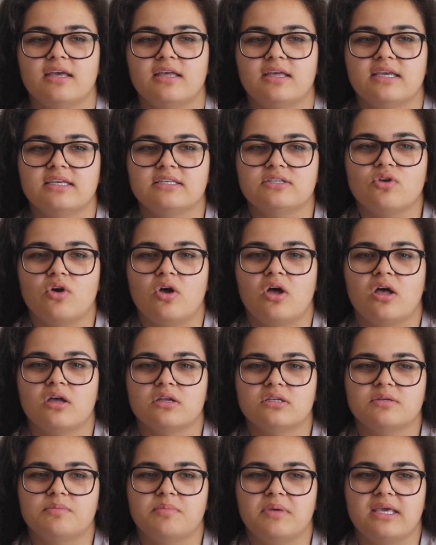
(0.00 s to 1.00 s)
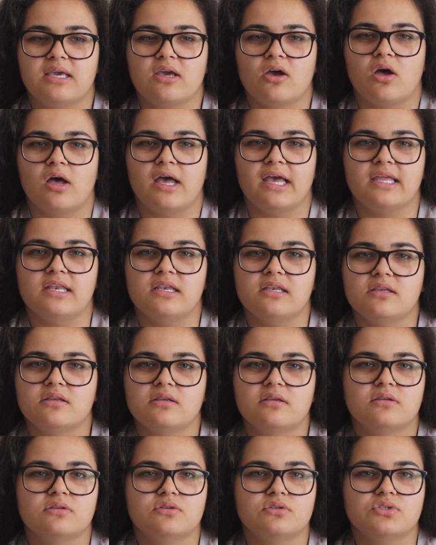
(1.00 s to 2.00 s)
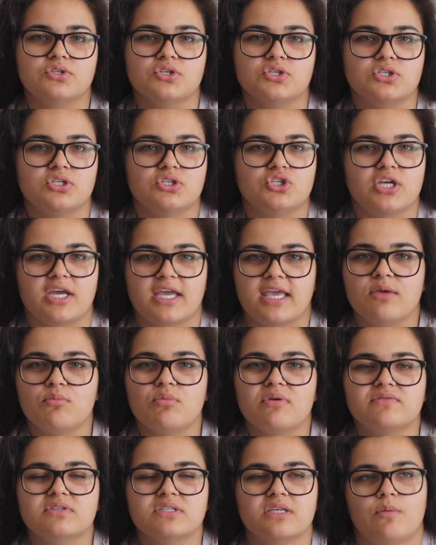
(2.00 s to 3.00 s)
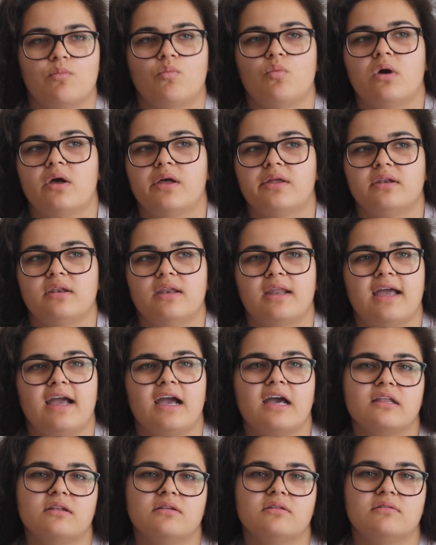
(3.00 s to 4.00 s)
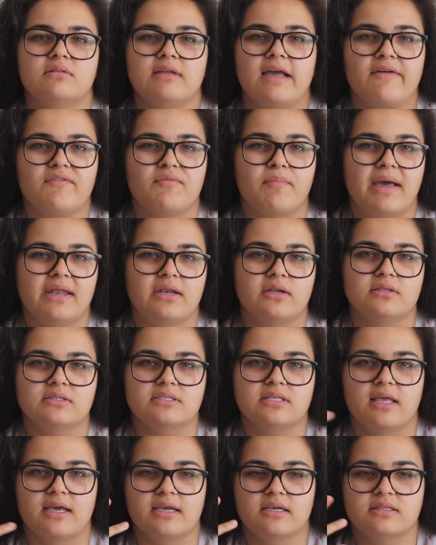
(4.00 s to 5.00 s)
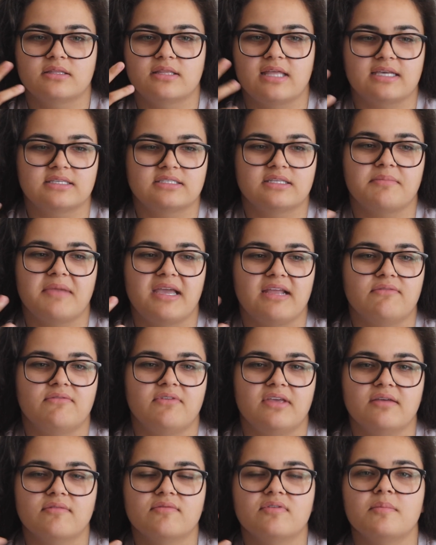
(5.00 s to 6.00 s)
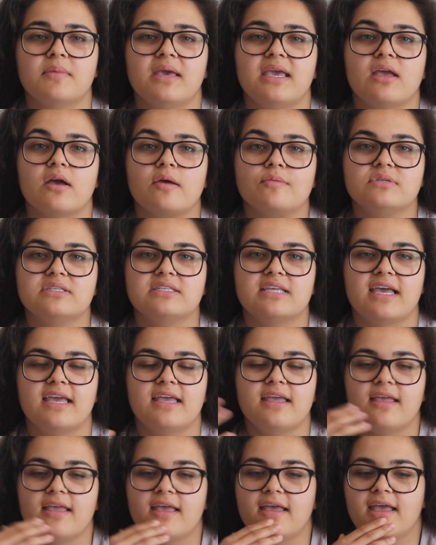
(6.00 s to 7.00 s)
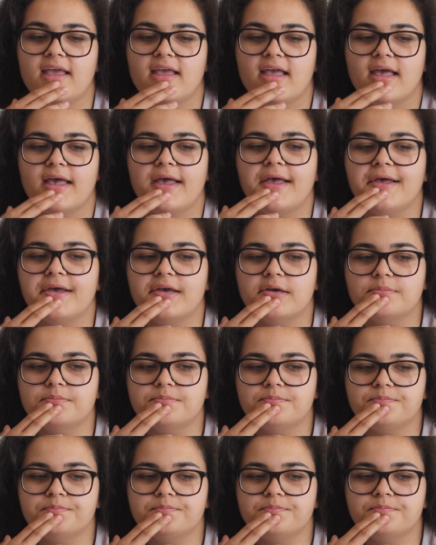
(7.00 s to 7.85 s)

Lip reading: it's not hard to be kind, just to check in with someone and have manners. Like, that's the main thing for me, I would say. Yeah,